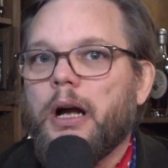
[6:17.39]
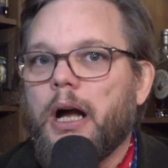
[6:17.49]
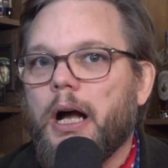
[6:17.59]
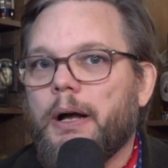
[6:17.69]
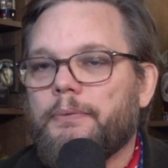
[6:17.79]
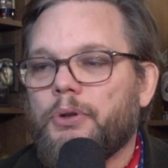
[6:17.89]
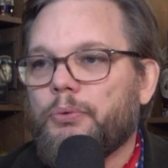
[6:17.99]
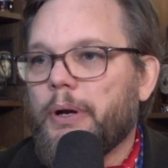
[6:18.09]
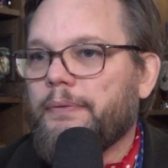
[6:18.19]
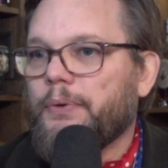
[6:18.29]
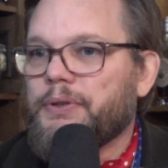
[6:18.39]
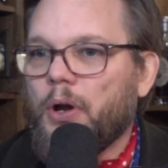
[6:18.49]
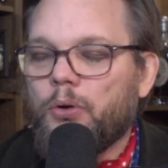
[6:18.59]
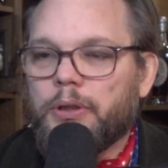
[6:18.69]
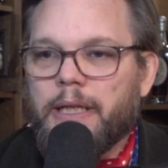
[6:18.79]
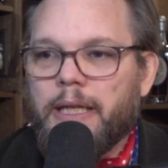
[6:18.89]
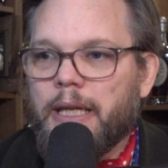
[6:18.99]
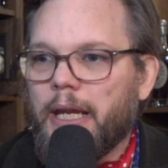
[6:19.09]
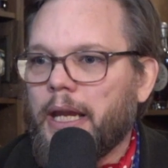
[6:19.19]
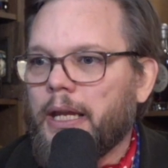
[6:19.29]
New Riff was
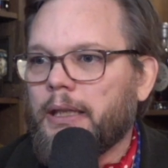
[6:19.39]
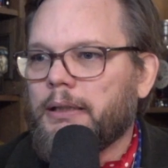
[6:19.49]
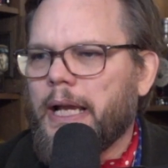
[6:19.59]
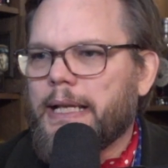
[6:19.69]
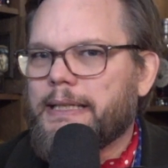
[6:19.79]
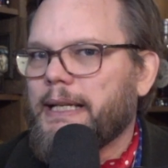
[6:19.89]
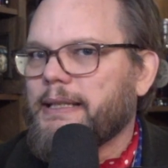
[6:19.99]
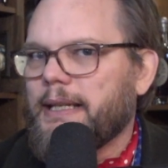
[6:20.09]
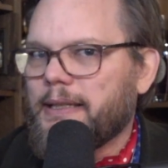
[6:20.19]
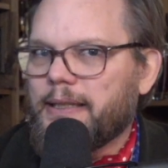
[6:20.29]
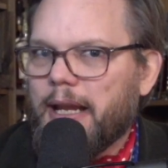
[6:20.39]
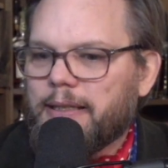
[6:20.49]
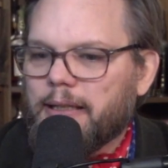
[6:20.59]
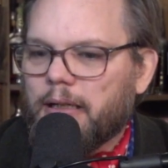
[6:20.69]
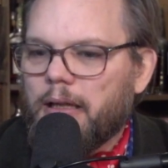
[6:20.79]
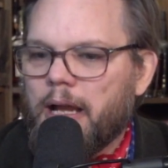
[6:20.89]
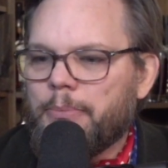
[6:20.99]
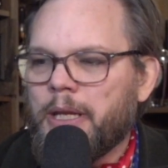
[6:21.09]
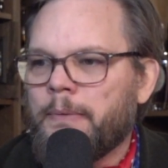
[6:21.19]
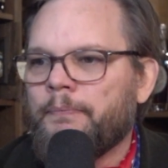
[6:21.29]
only in like 16 states and
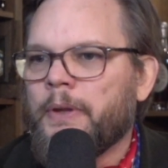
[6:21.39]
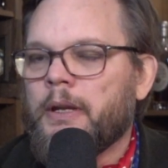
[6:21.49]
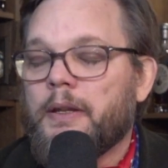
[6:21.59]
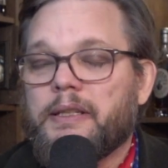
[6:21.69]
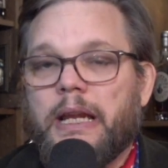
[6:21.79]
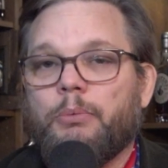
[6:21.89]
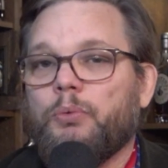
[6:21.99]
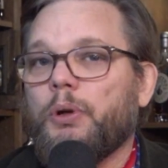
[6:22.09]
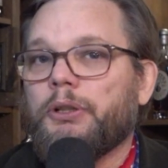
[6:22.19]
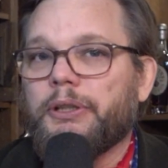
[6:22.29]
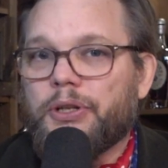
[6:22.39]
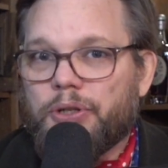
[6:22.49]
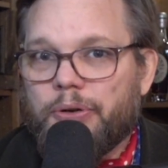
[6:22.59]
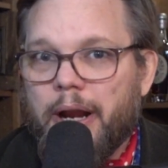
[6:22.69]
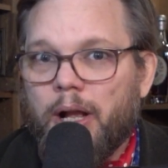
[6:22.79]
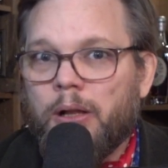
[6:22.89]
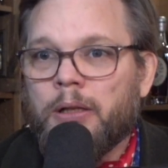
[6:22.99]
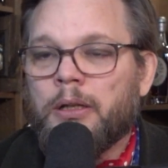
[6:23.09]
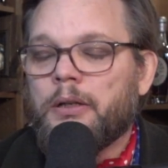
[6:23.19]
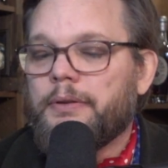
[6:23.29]
climbing. Same with Wilderness Trail,
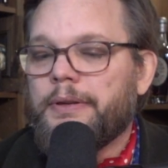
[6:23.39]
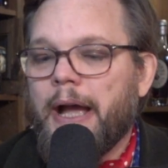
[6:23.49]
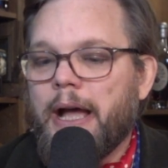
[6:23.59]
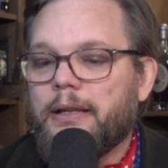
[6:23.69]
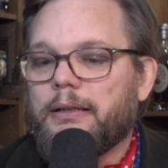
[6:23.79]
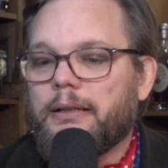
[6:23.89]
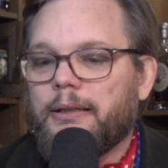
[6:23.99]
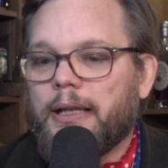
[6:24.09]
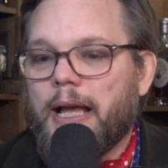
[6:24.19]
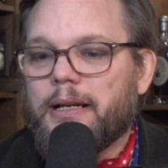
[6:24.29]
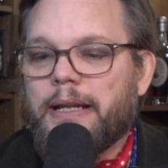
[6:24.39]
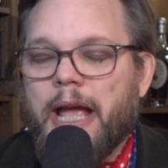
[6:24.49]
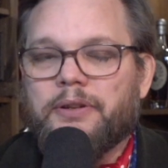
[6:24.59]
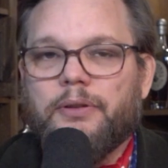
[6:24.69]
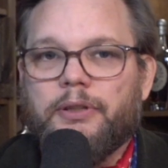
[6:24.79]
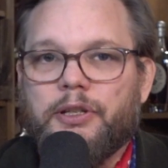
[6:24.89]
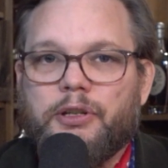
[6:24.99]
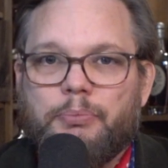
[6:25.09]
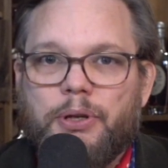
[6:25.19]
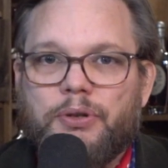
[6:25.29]
not the kind of national
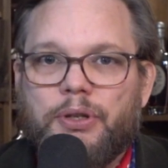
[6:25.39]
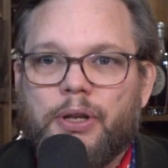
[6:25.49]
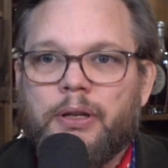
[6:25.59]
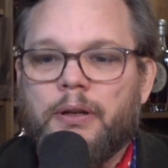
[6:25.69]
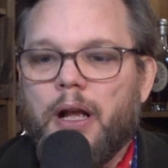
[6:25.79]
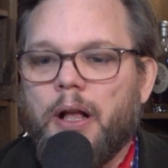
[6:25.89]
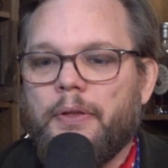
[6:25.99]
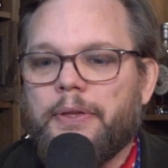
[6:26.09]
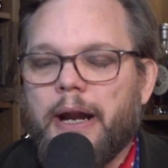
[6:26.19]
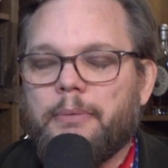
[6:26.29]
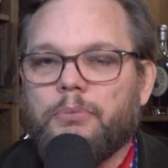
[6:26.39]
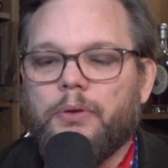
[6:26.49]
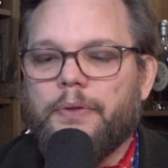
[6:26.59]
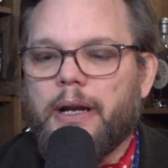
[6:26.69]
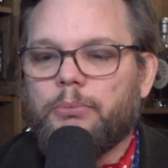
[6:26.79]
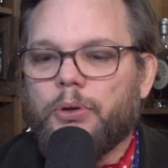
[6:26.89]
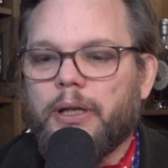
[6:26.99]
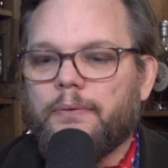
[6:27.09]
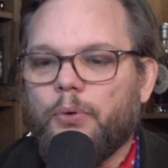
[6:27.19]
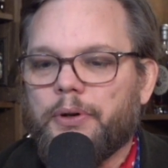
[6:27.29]
distribution that I'm
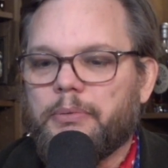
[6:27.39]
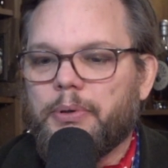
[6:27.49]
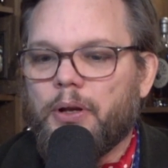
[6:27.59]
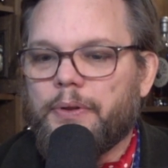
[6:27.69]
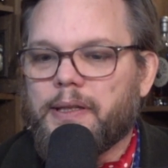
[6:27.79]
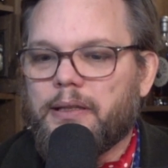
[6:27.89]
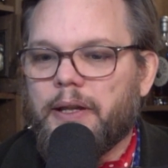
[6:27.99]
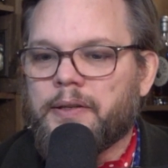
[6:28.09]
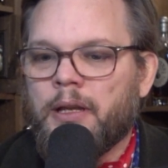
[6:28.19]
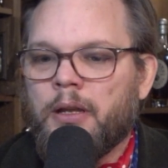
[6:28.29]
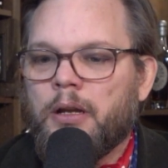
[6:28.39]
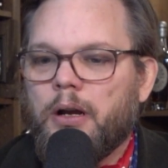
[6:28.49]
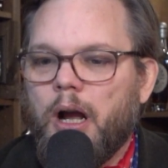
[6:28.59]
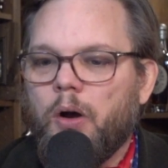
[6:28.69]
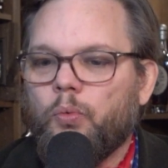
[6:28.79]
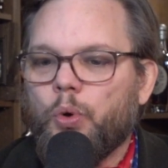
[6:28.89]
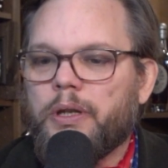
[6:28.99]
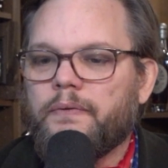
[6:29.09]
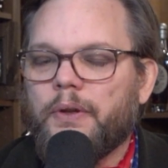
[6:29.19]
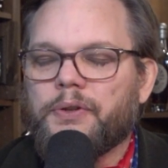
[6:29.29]
looking for to be on this list.
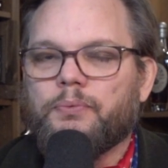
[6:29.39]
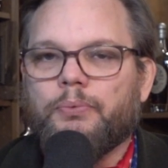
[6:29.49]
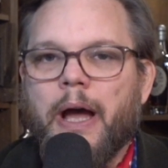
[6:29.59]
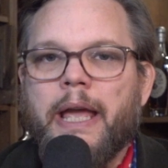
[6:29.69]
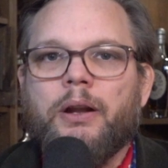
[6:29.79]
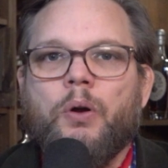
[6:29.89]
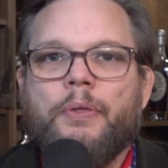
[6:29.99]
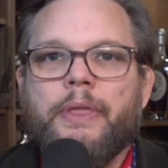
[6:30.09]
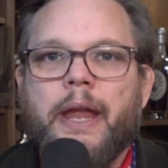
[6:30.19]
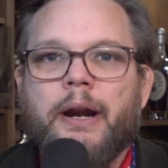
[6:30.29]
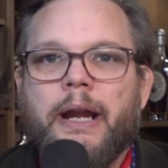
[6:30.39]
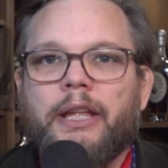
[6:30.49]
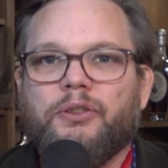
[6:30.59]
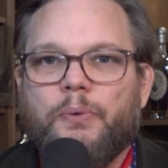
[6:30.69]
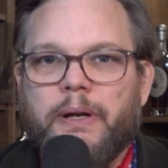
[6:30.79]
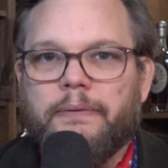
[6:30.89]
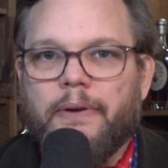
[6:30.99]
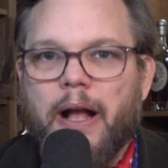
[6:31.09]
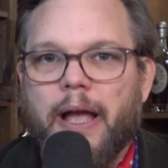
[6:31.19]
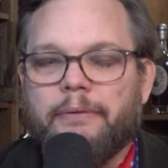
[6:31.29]
Woodinville's right on there at
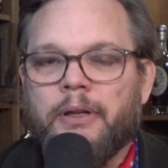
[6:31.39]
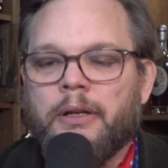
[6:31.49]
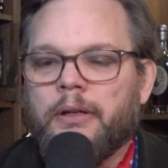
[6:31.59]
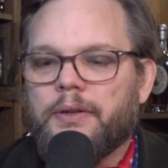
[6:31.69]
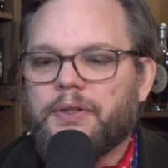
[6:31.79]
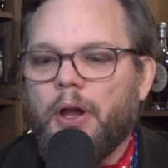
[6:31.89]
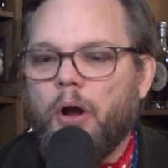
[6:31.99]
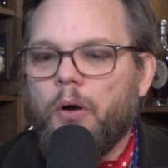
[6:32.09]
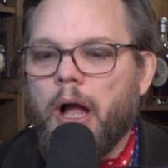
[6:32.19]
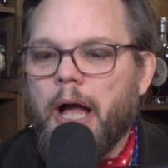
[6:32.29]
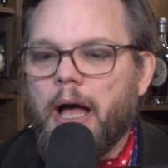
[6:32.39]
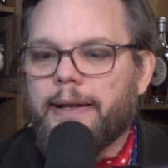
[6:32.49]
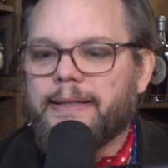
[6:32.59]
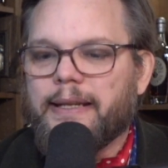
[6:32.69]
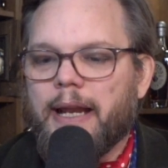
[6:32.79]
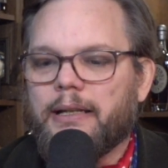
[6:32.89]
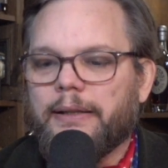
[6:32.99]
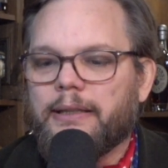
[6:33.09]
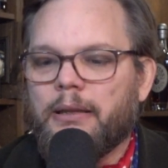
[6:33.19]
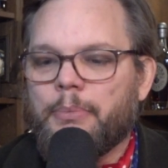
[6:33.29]
25. So I decided to
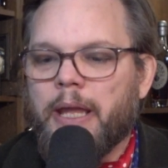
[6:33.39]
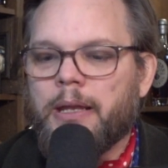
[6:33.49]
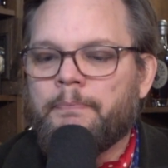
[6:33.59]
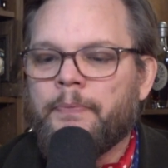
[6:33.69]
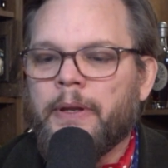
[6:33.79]
let them in.